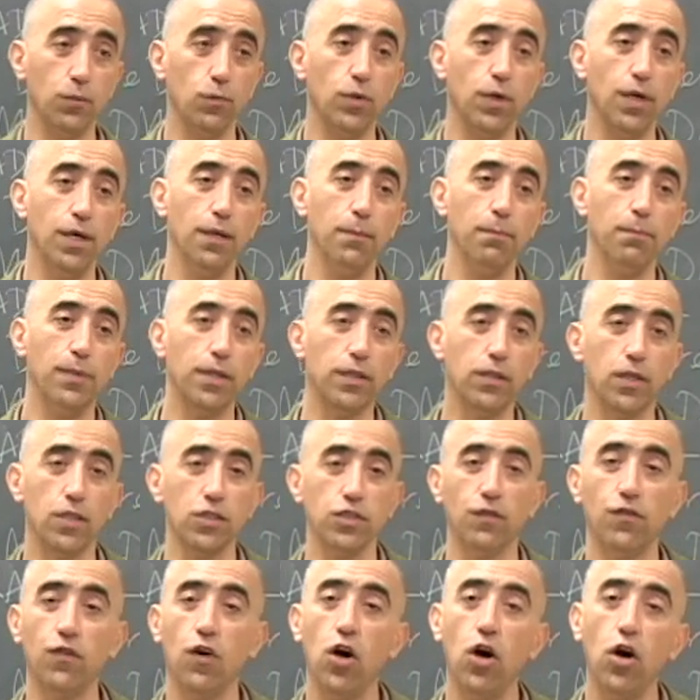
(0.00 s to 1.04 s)
Well,
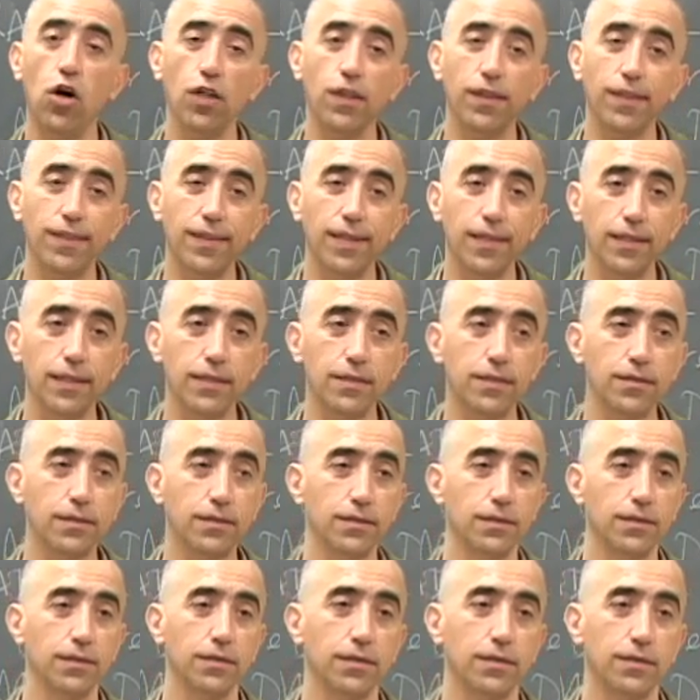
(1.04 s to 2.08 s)
because of all
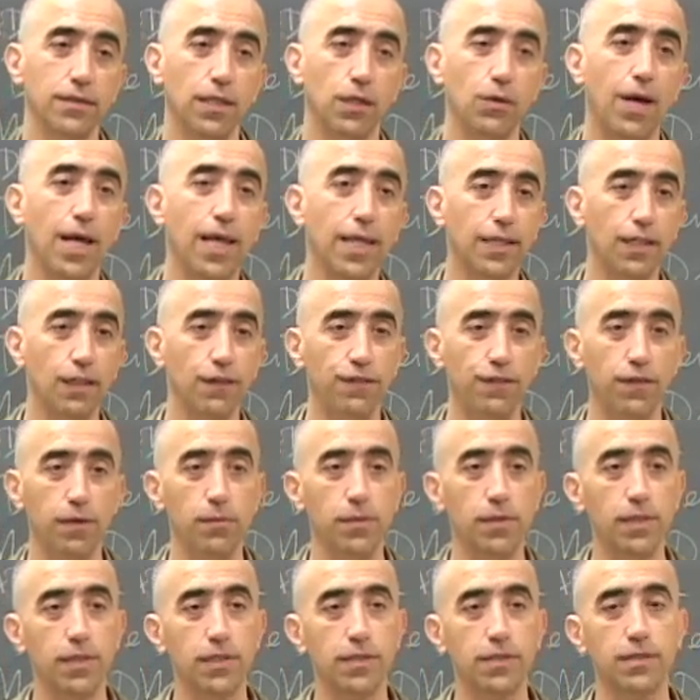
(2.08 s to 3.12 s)
things, the radical
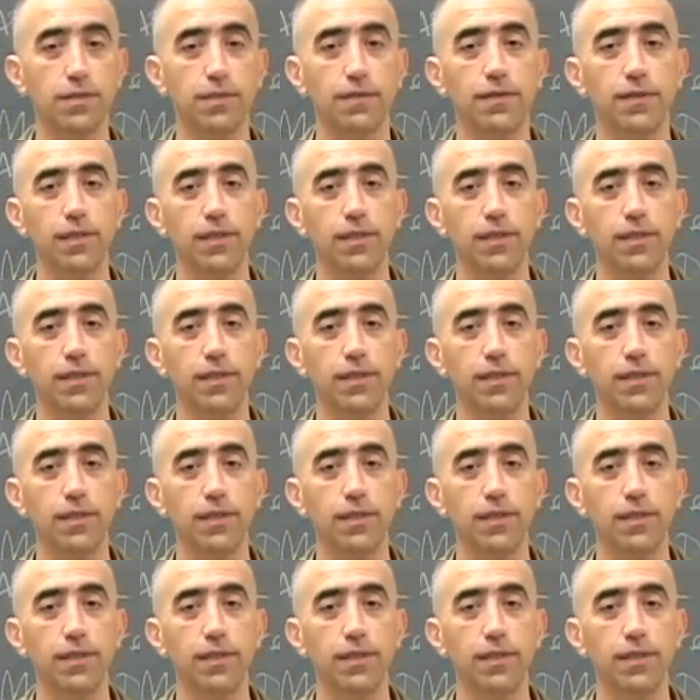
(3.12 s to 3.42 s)
feminists think.